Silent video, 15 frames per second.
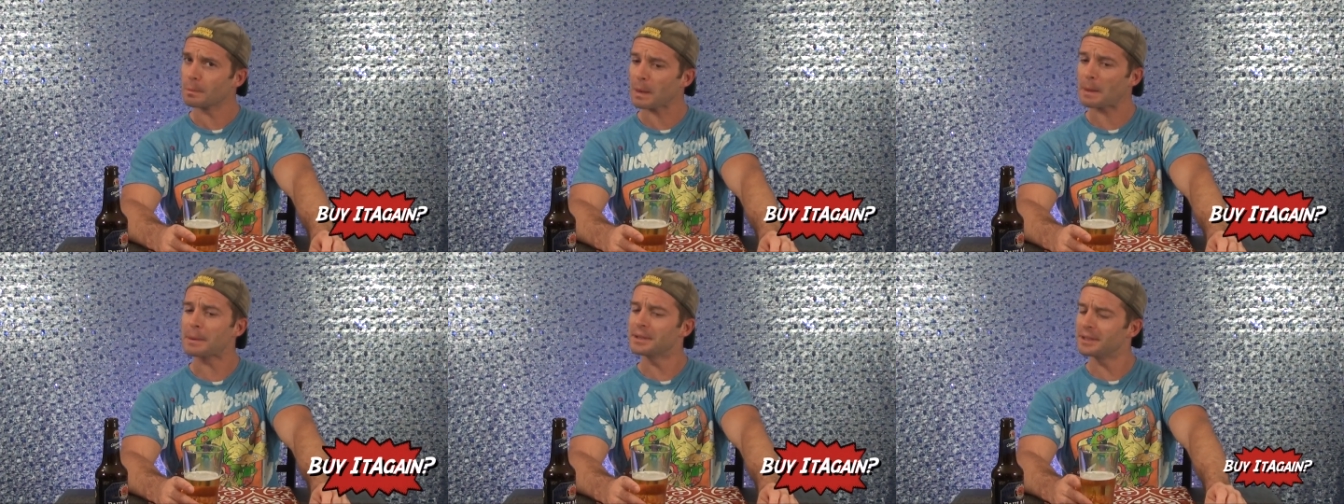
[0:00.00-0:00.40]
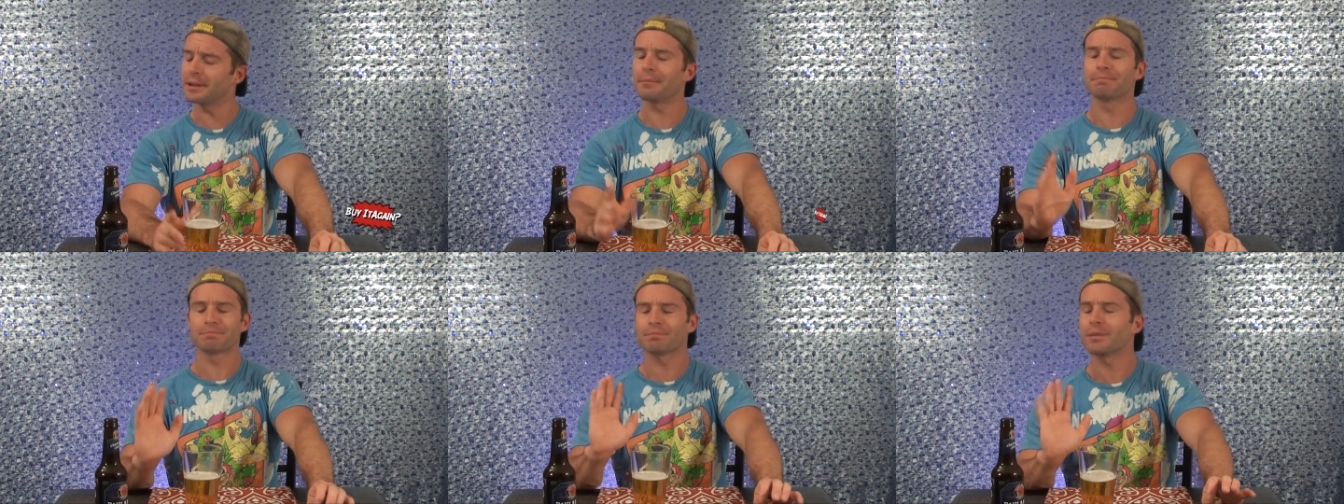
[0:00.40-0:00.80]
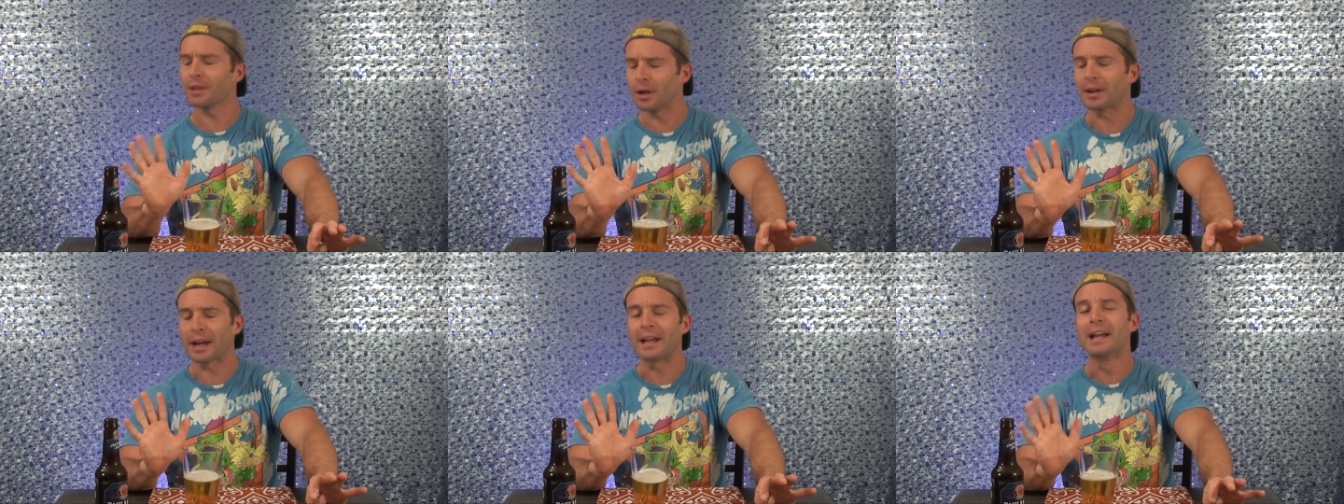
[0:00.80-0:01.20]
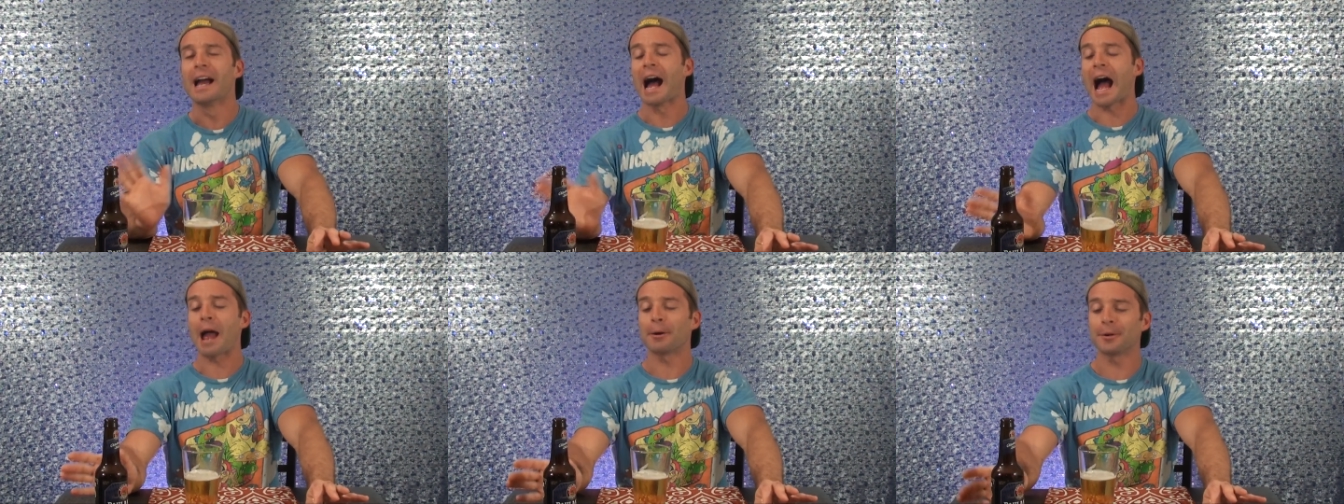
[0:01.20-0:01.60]
I mean, okay,
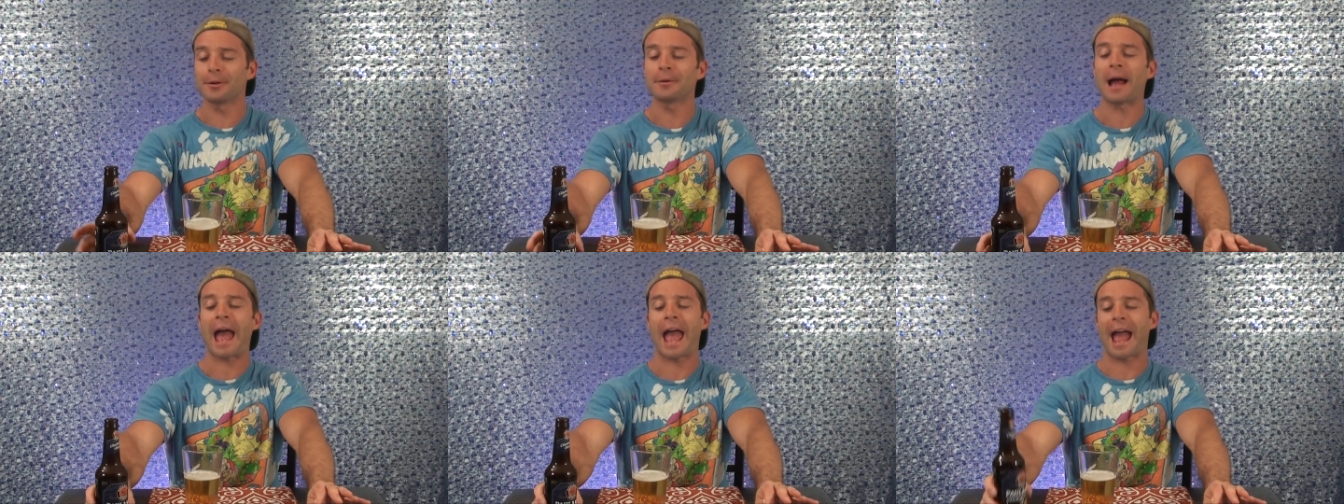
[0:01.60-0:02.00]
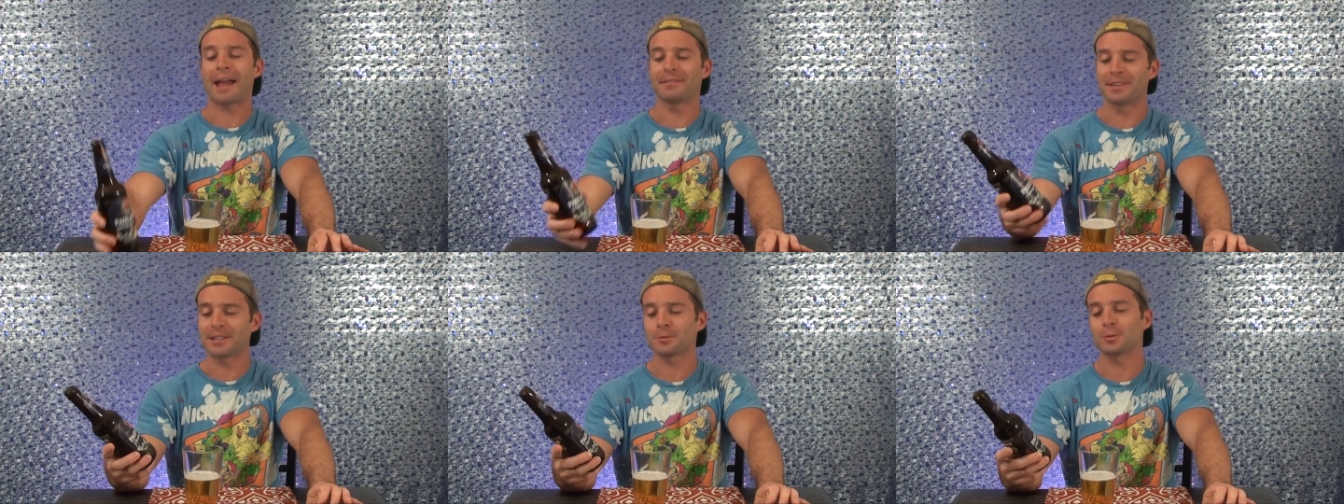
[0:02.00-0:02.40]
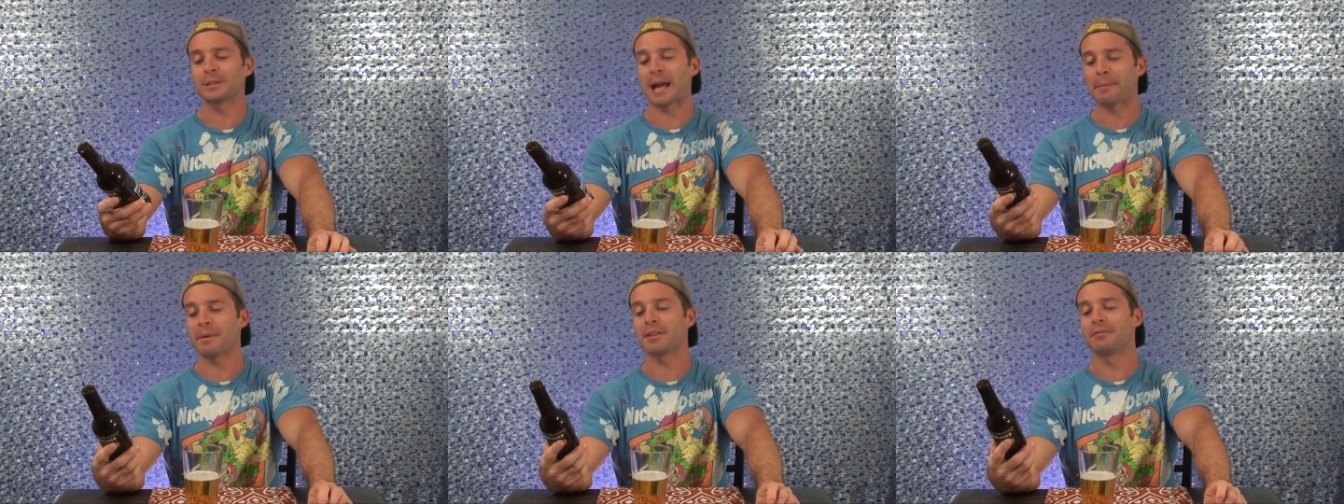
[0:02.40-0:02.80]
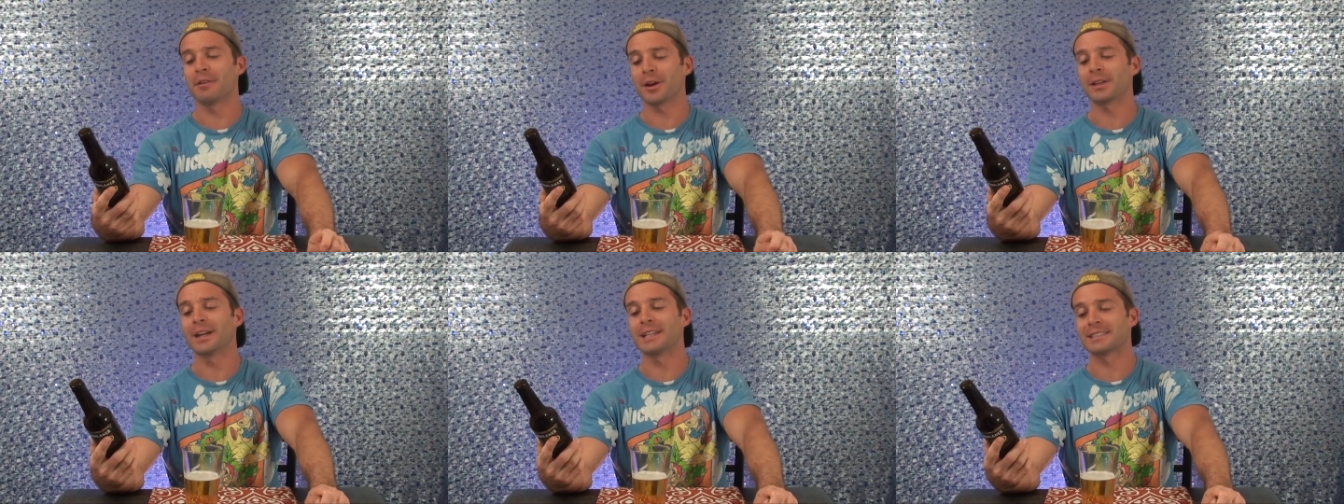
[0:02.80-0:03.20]
this will not be the
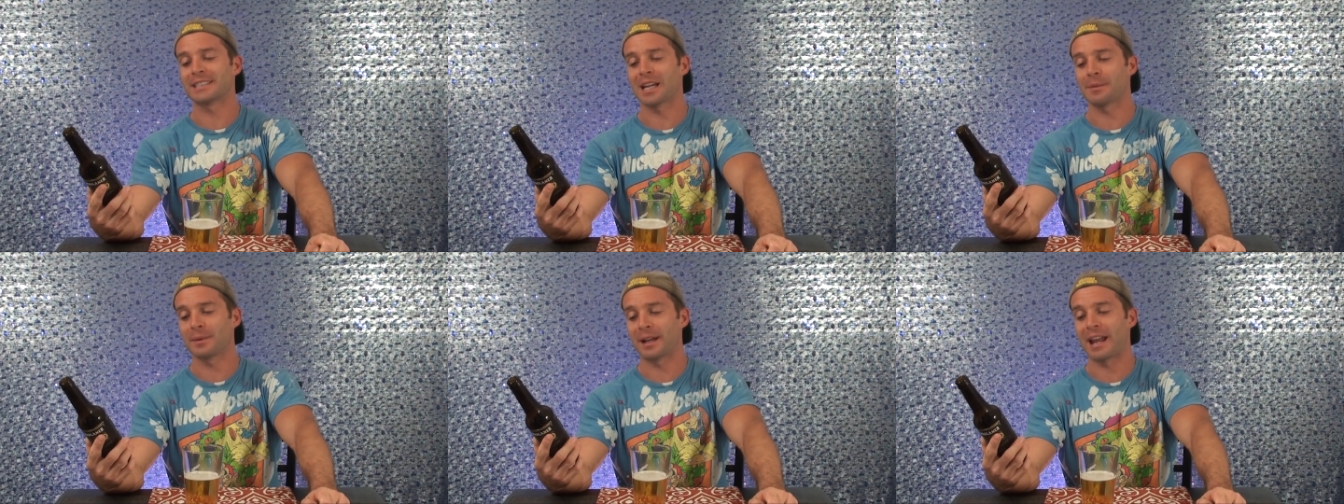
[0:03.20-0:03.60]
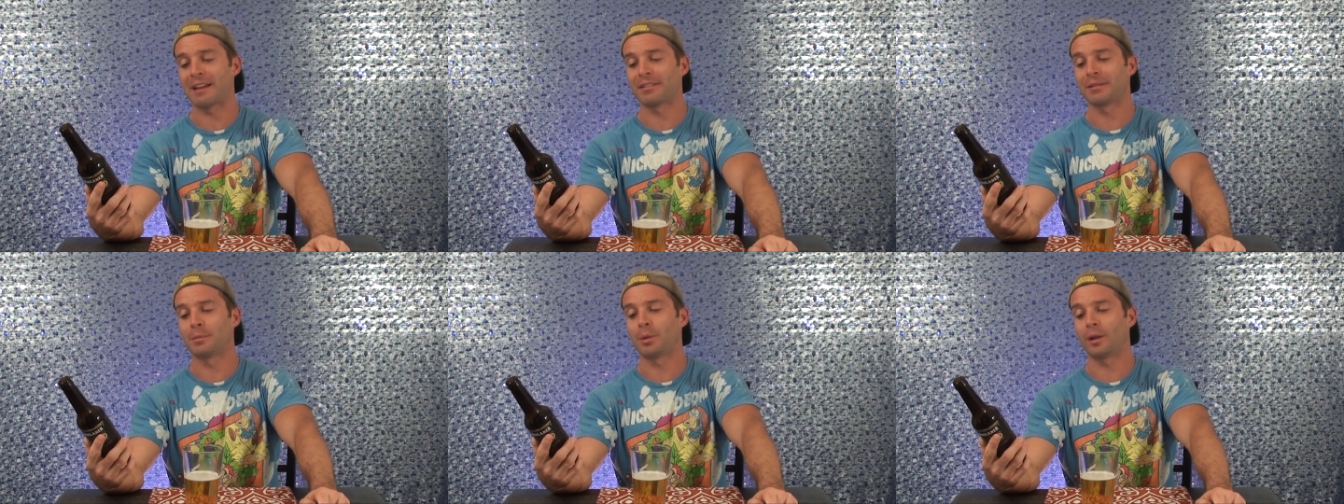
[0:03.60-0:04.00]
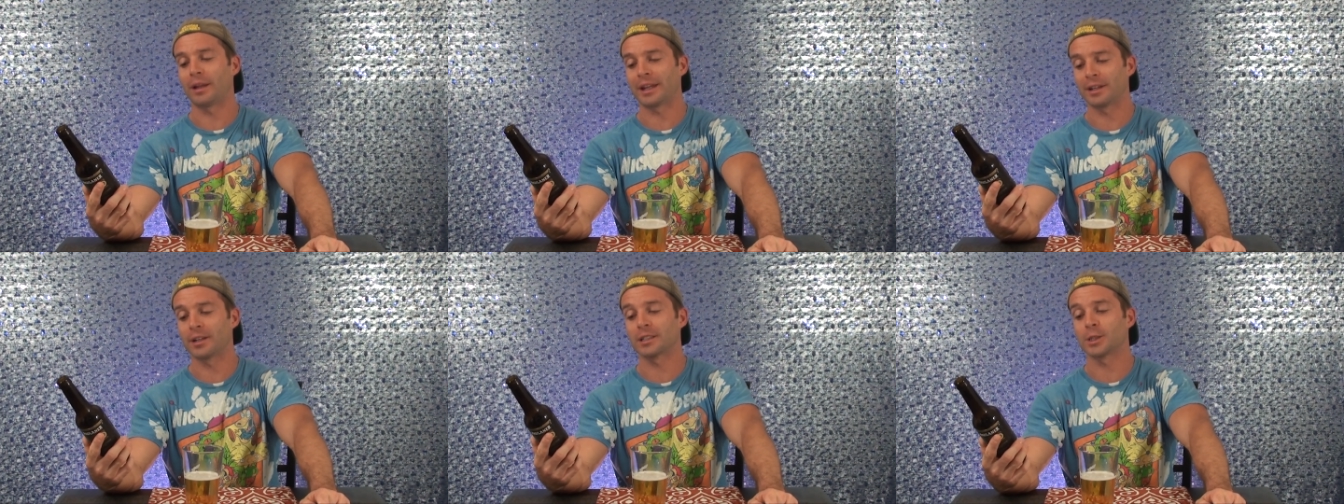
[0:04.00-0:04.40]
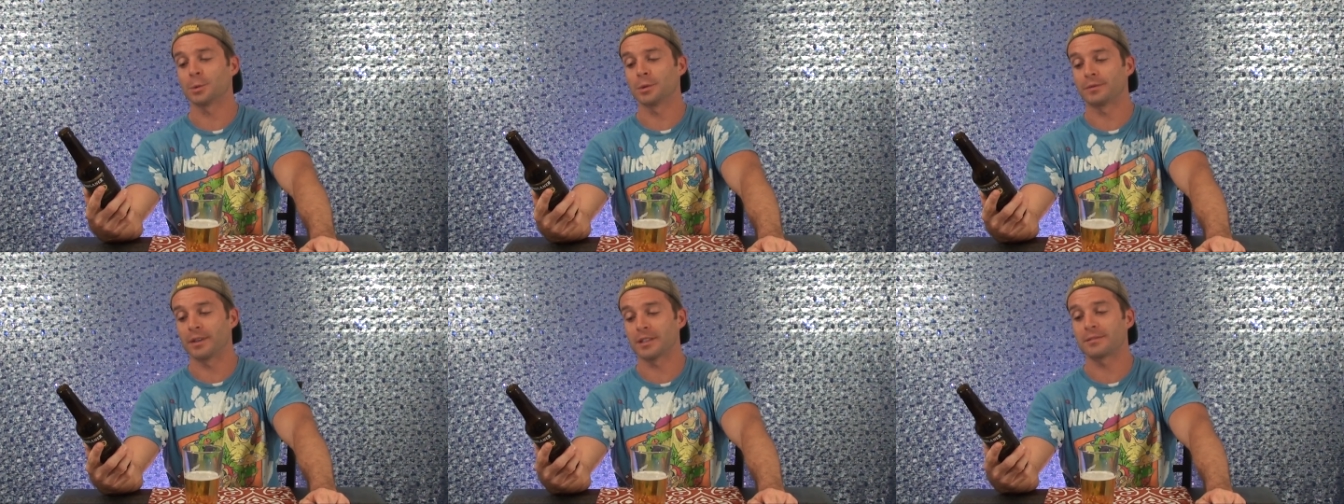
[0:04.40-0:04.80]
very last time that I have a Paulaner
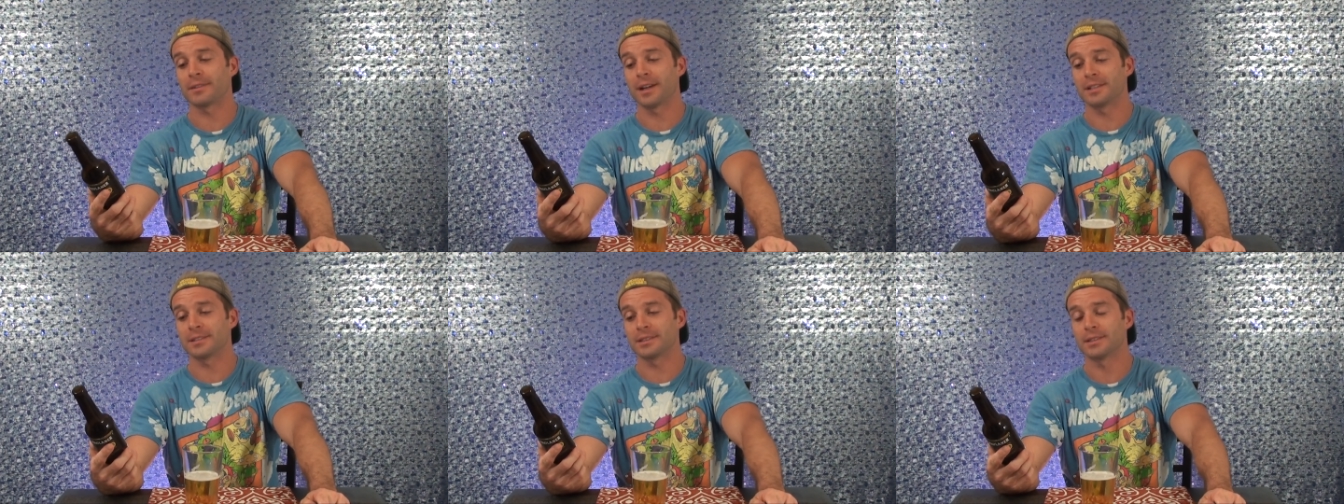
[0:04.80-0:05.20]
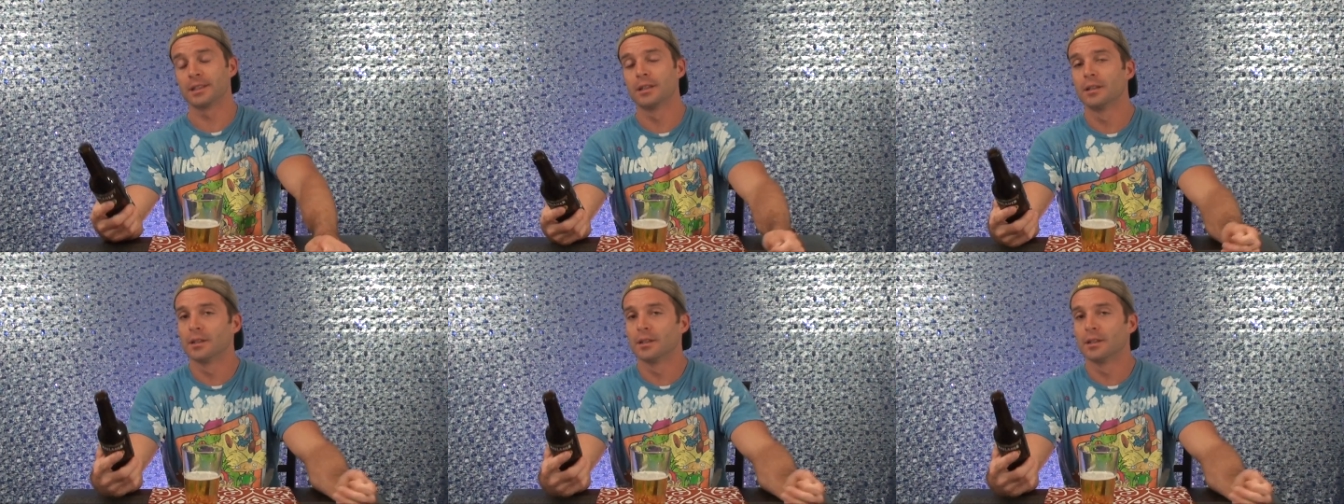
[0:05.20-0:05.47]
Oktoberfest Wiesn.